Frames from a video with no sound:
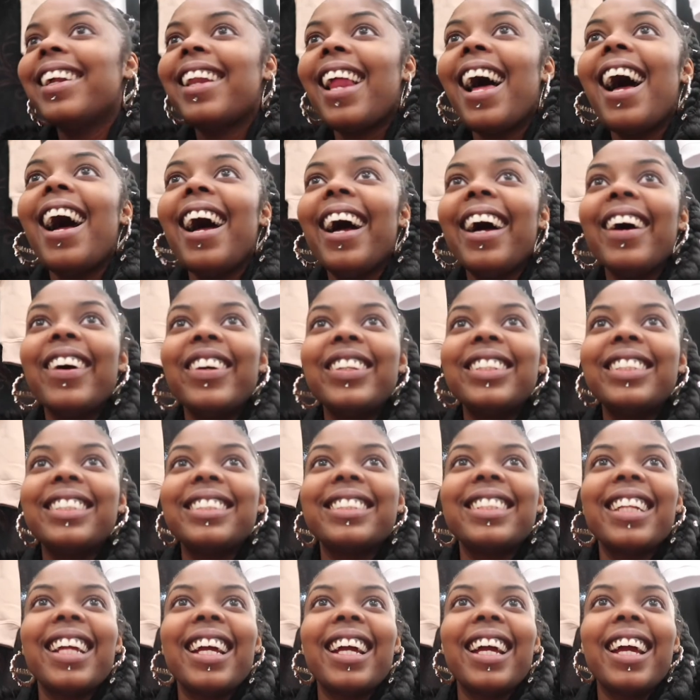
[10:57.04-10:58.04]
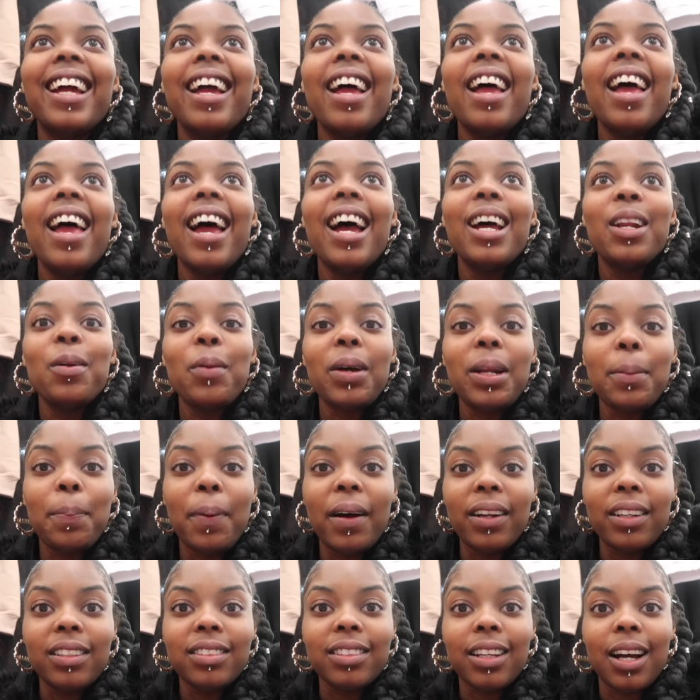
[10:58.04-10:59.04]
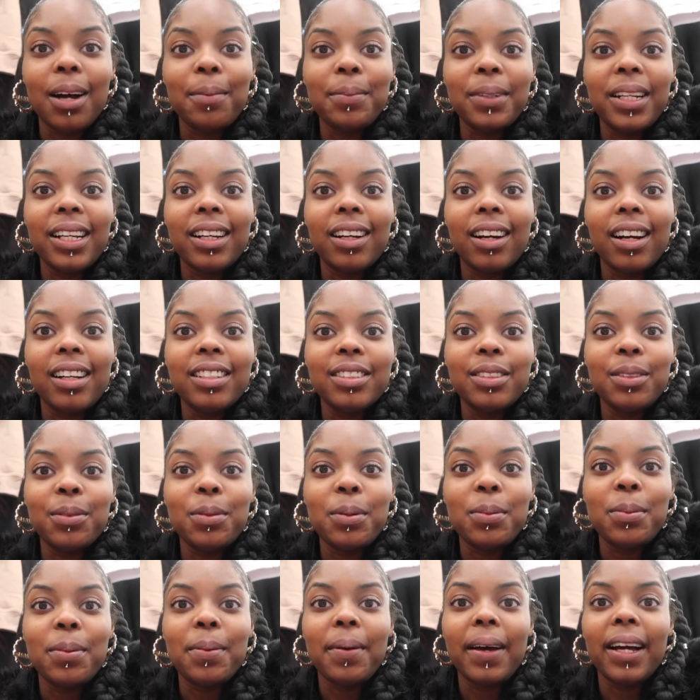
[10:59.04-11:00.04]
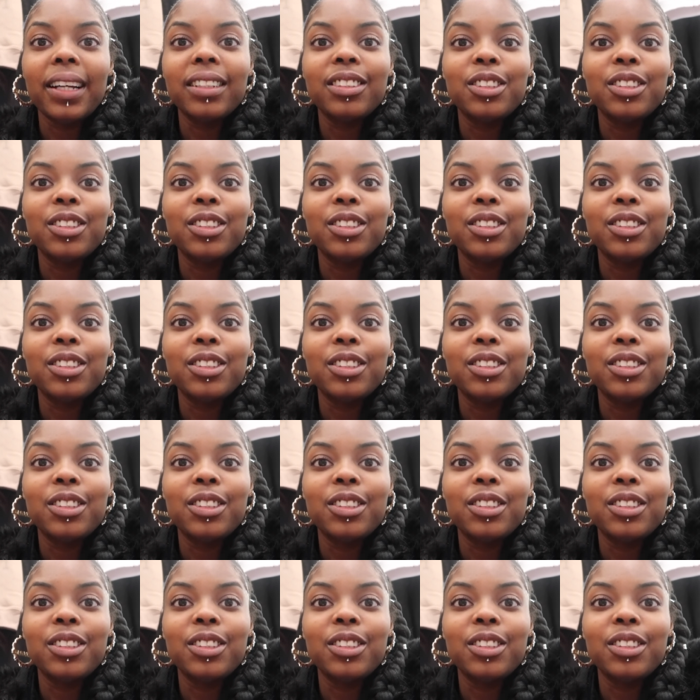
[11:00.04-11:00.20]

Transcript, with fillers: Honestly. Anyway, the punters are coming in, guys, so we'll be back